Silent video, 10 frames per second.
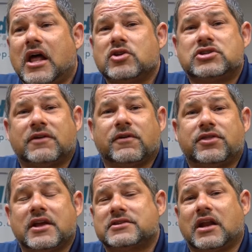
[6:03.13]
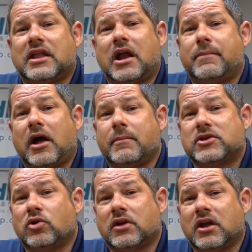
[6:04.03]
of those different things that a lot of biomeds
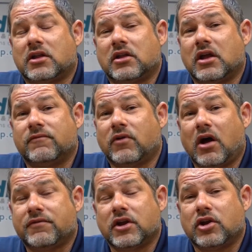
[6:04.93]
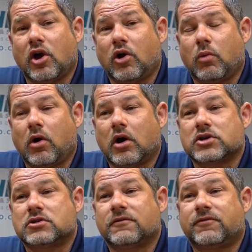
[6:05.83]
don't get involved in the OR.
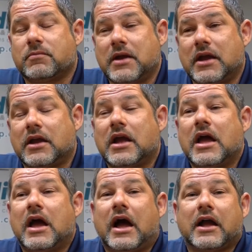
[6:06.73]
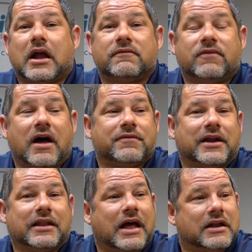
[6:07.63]
So for me, I got involved in
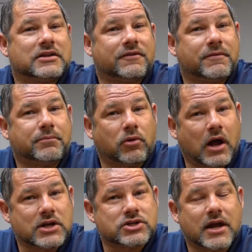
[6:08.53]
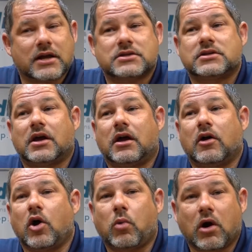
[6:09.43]
a lot of different projects,
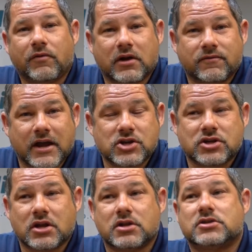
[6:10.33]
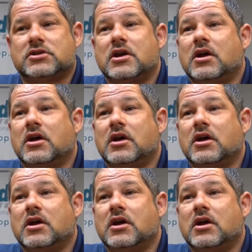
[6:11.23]
OR renovations,